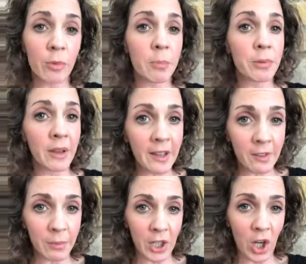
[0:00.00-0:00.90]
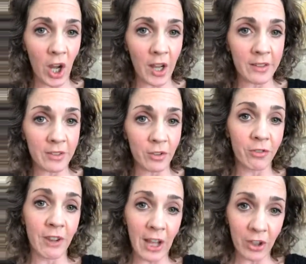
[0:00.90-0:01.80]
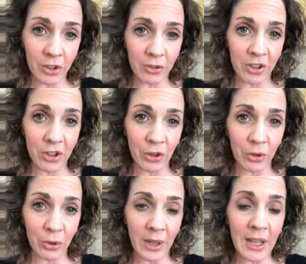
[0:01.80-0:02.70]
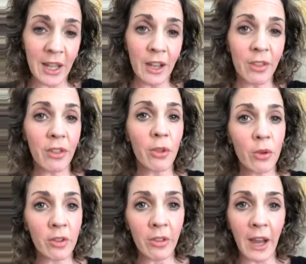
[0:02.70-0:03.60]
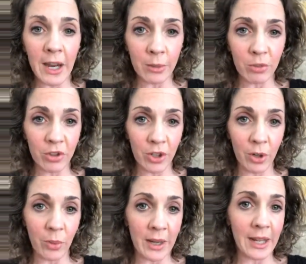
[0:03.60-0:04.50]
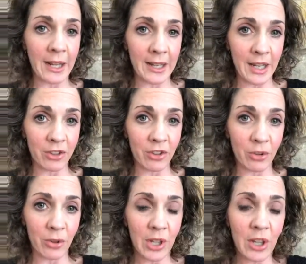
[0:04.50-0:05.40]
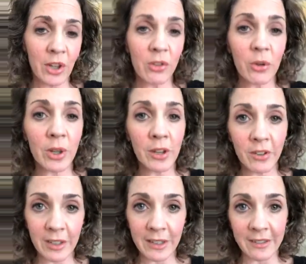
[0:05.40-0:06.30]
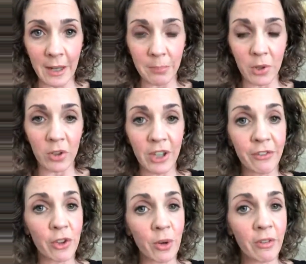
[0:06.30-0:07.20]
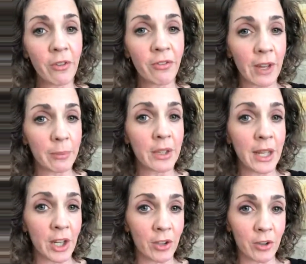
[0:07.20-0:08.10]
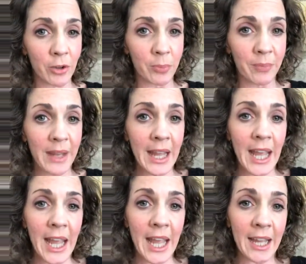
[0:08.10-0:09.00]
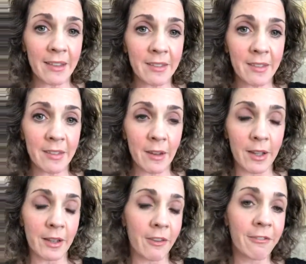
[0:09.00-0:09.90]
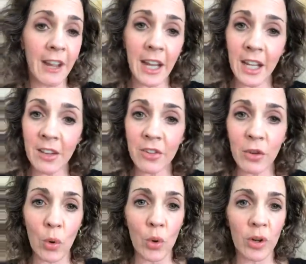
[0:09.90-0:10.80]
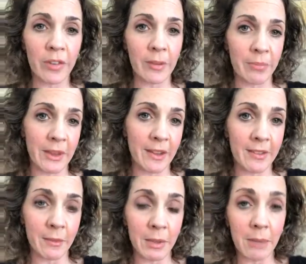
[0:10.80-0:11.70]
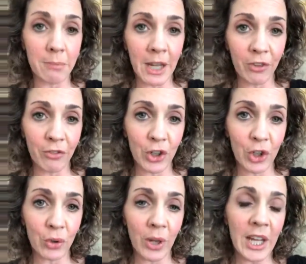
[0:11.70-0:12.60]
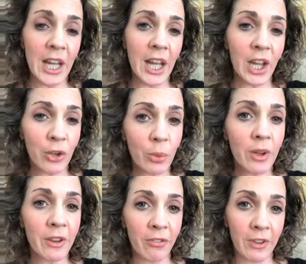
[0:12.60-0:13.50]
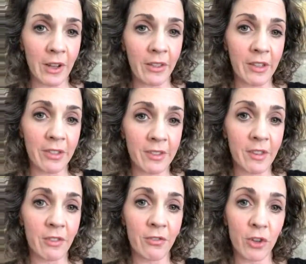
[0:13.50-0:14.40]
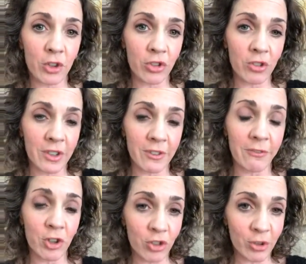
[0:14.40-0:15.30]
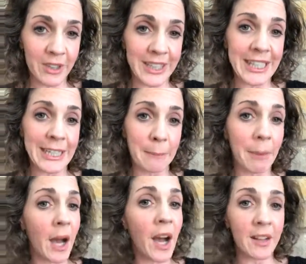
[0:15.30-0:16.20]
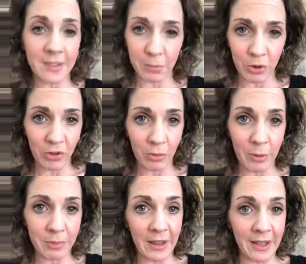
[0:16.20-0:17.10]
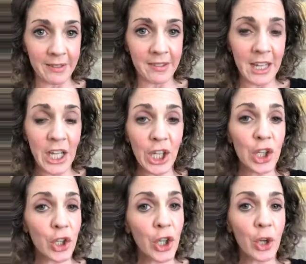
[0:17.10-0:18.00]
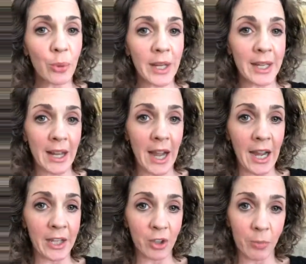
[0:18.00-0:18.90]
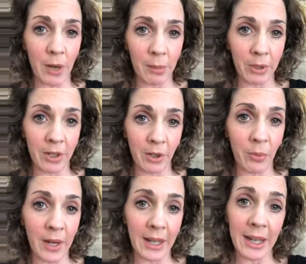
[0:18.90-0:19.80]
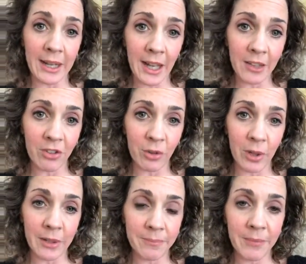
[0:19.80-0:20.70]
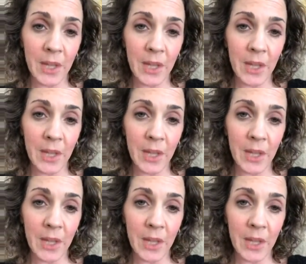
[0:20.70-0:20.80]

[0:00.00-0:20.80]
the replacement cost or value to you, then those are the items you're going to want to hang on to. So here's an example. If you have a family heirloom, and this is like a vase or something that somebody made for you, and you really feel that this is virtually impossible to replace, you're going to rank it high and you're probably going to want to hang on to it.